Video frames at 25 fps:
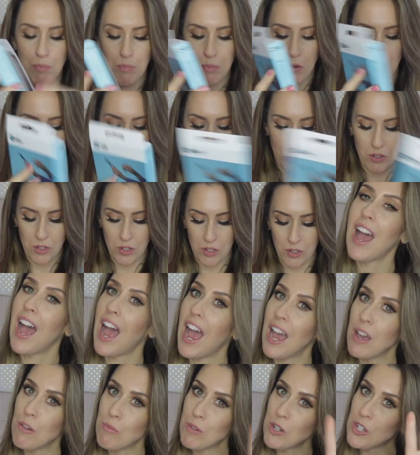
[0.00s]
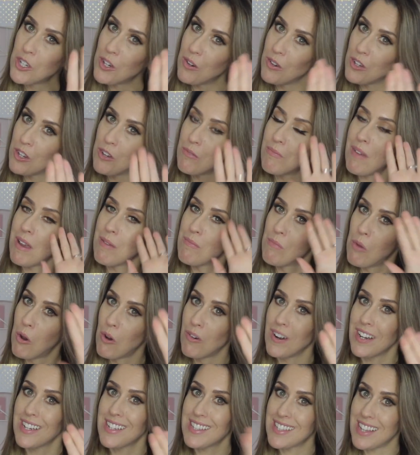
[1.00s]
but I'll be showing you my
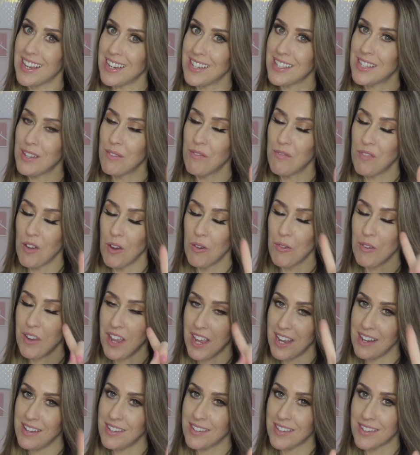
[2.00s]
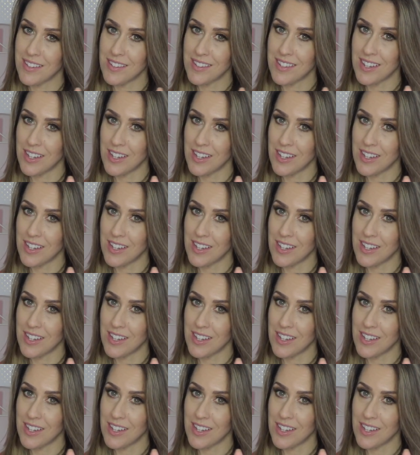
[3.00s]
more exciting phone cases